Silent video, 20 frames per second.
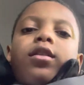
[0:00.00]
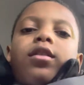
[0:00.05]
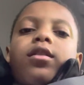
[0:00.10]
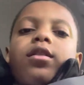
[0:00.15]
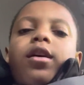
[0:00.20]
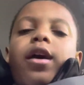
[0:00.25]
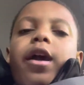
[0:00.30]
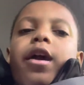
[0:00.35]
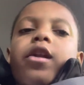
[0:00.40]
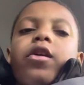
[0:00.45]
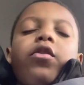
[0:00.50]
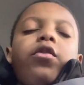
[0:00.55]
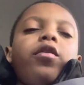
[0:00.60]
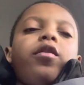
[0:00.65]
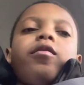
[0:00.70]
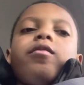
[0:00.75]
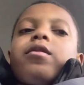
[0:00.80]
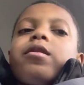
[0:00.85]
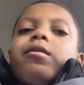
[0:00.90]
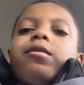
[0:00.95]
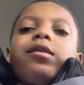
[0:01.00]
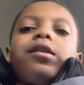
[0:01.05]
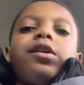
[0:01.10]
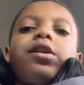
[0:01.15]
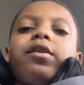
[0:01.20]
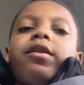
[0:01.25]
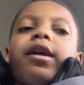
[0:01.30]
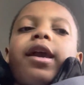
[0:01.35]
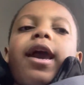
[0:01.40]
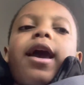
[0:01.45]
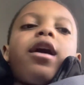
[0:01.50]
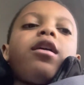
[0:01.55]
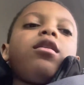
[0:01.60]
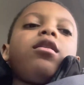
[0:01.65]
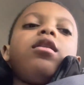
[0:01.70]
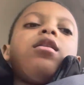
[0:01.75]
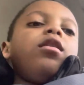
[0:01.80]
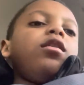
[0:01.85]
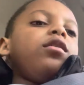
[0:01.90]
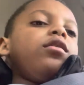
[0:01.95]
I don't know where we're going at
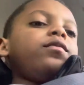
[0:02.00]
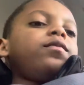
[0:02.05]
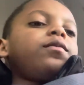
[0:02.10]
all.